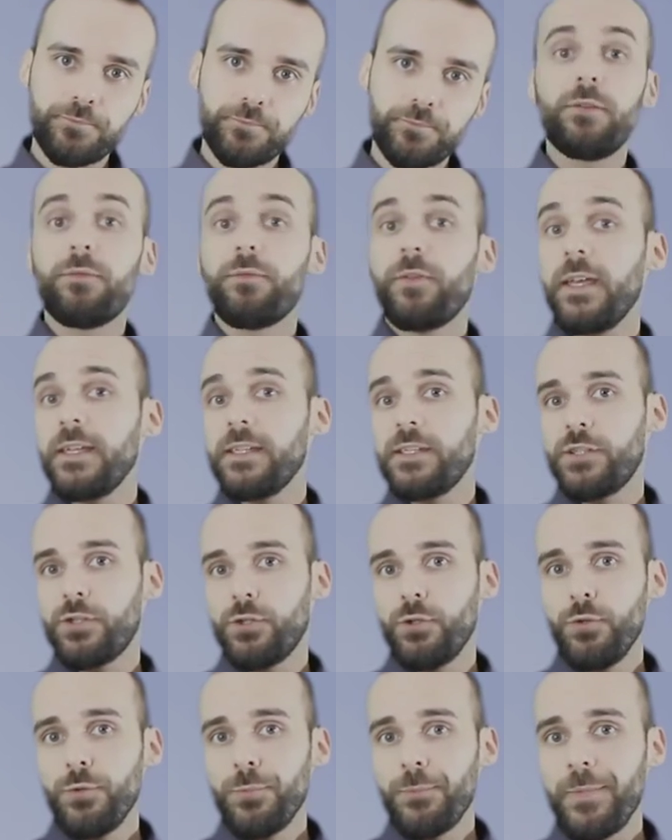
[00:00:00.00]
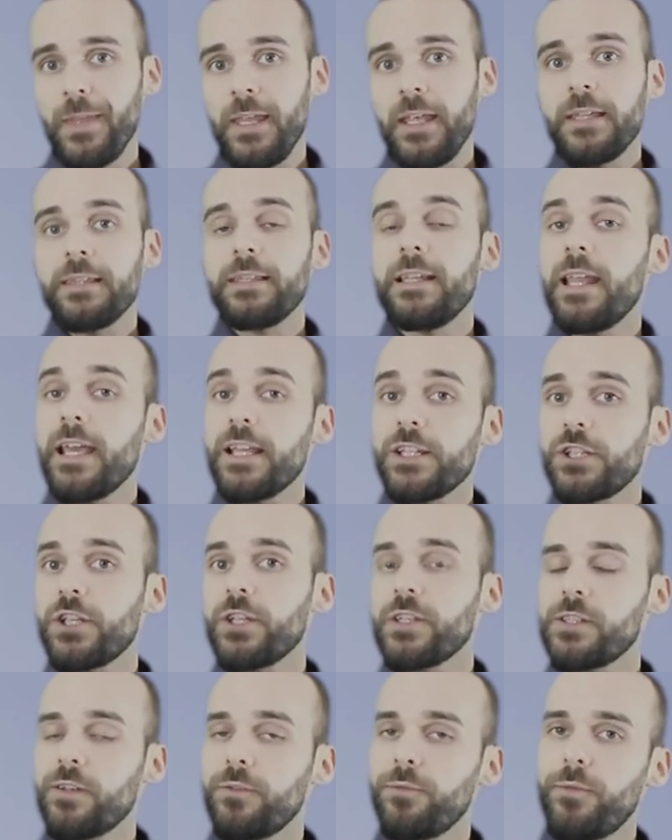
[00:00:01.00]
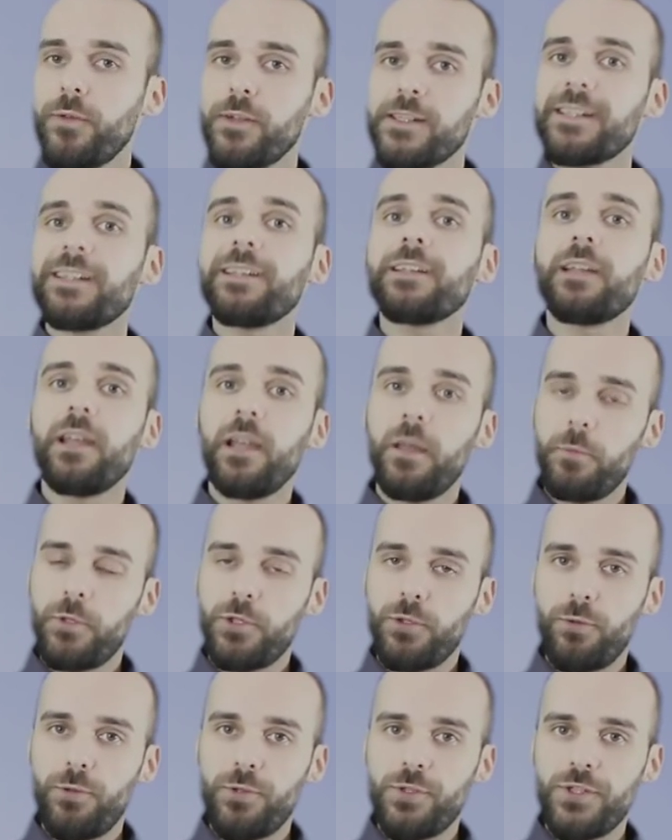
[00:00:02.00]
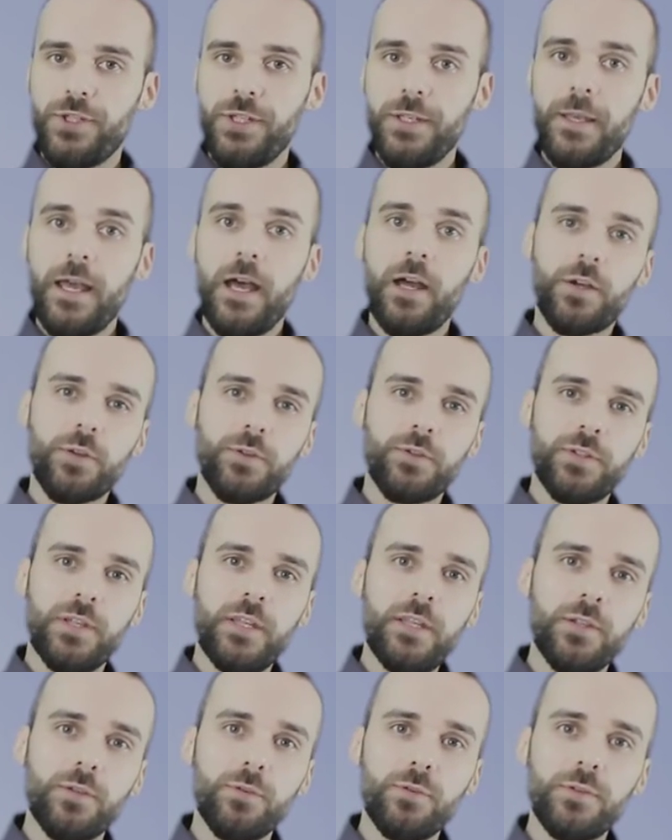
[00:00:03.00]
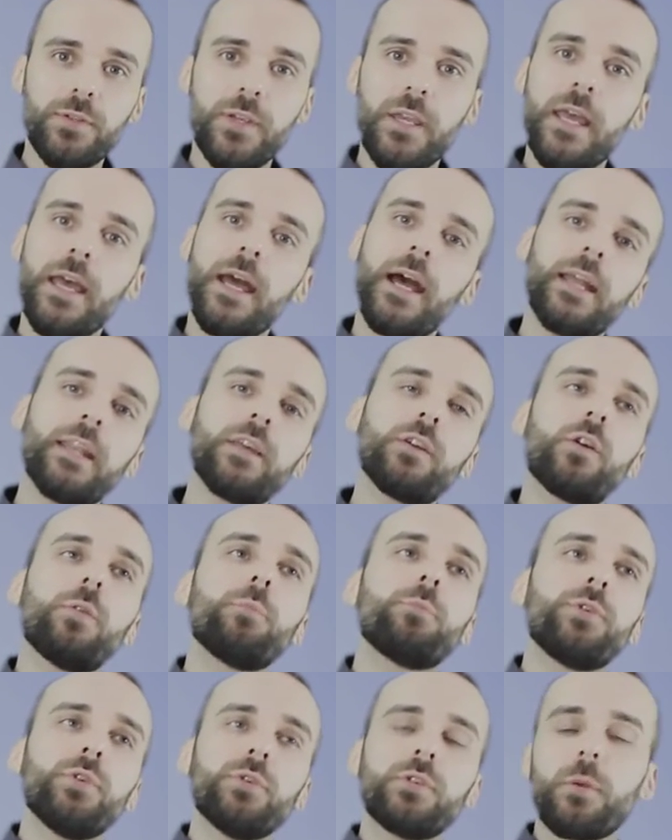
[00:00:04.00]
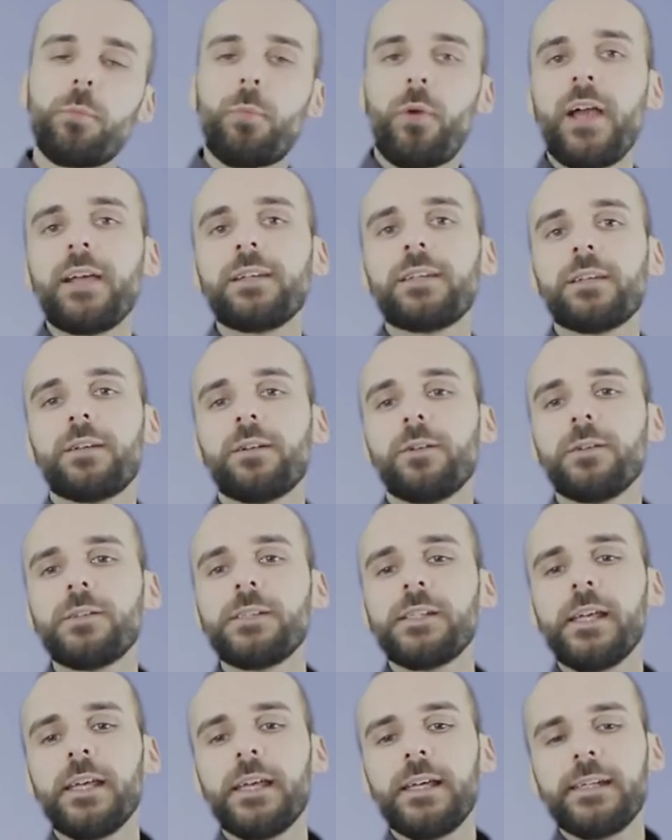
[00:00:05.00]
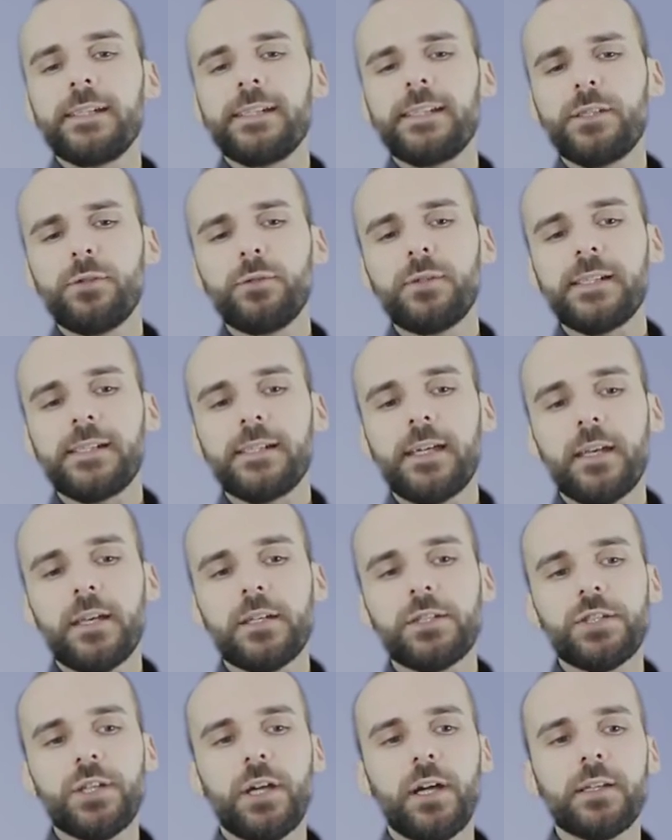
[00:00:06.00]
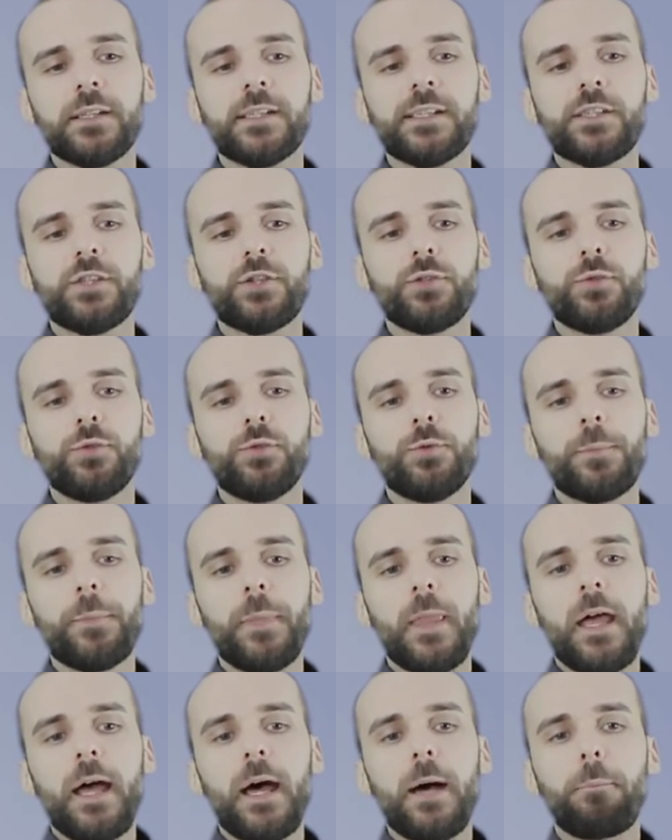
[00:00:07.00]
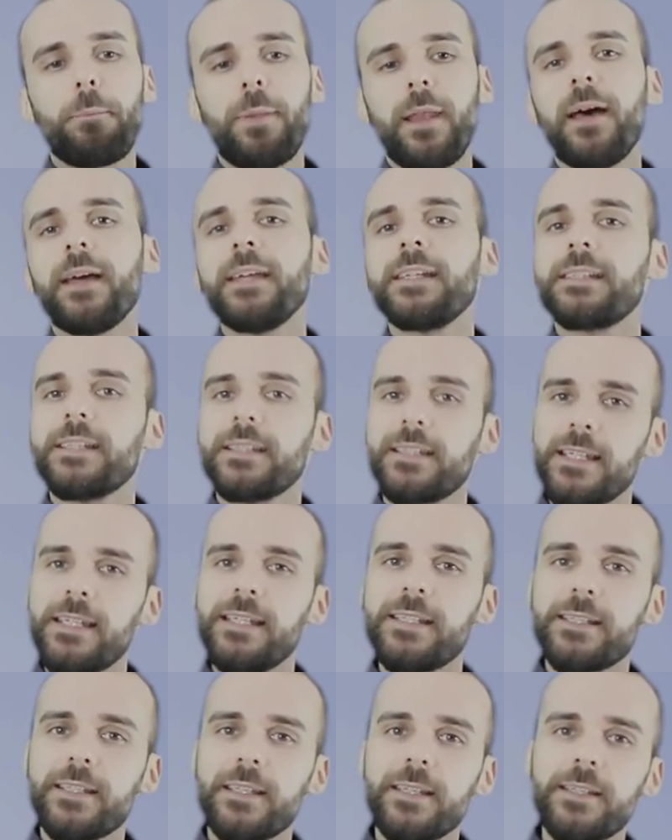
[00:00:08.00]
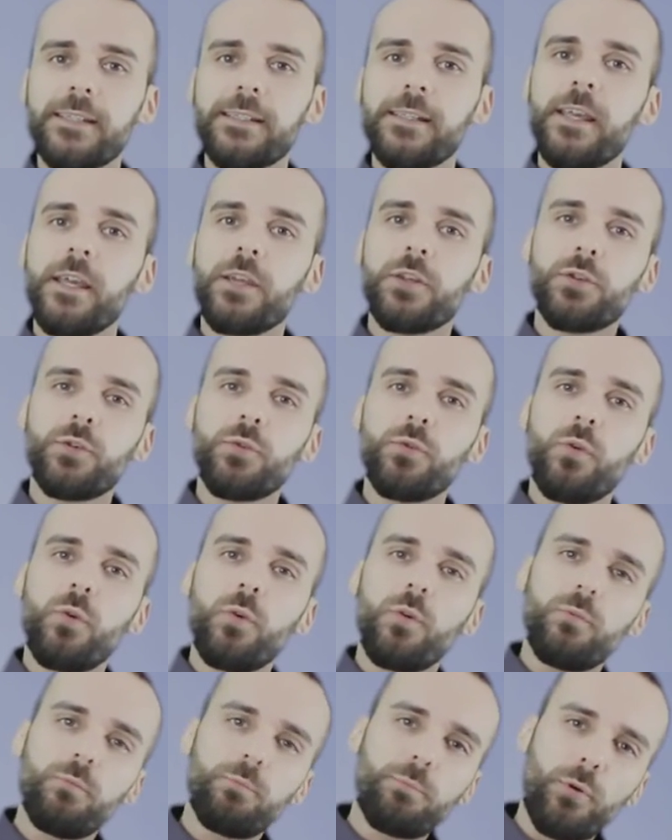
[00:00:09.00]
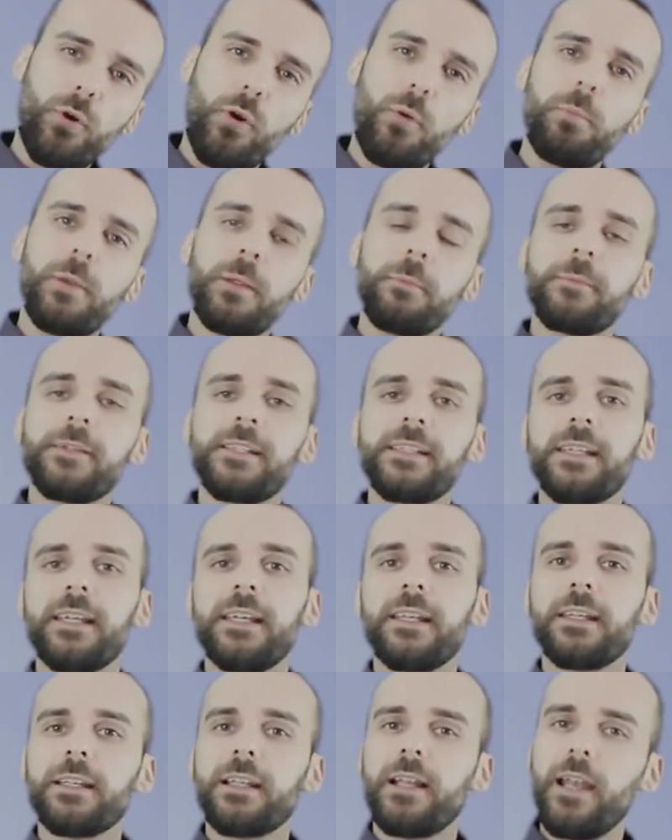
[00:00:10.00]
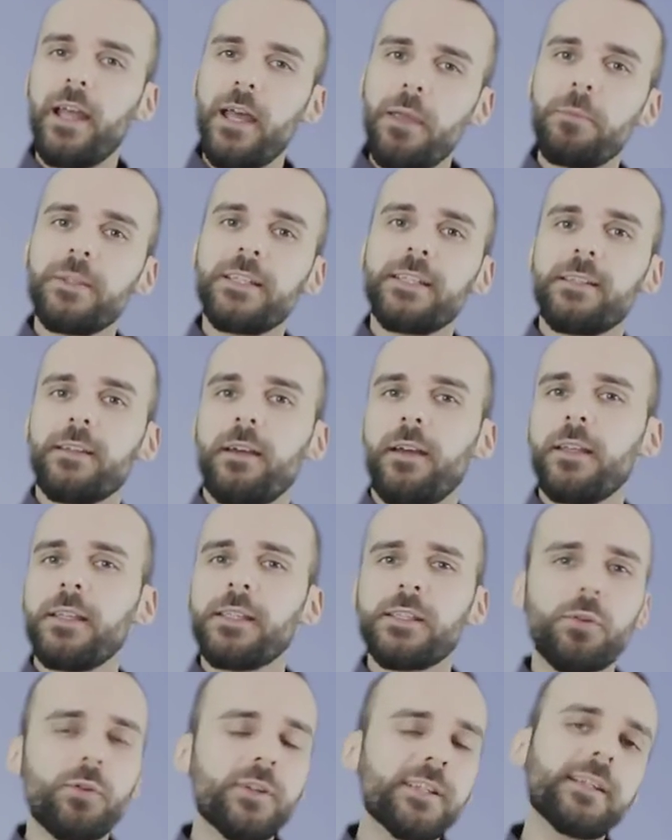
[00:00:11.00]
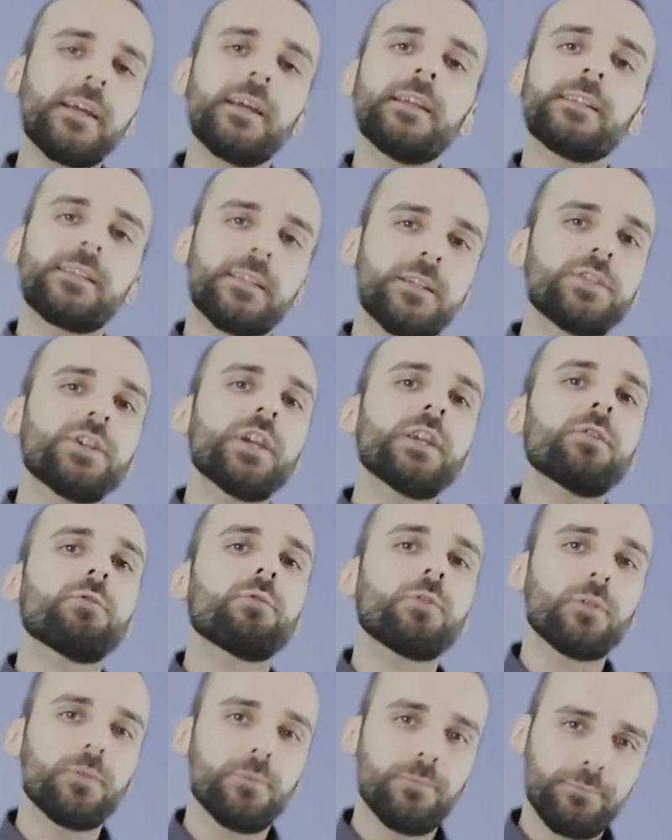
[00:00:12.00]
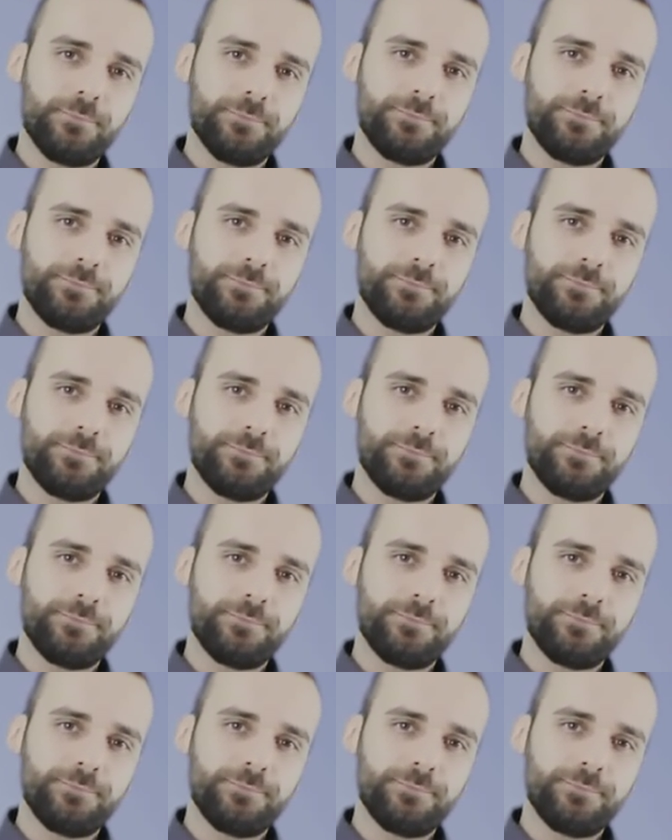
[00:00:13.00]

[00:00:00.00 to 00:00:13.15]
In phase two, the lectures on physical climatology are continued, and in computer practicals, students get a chance to apply statistics to problems in climate science or science in general.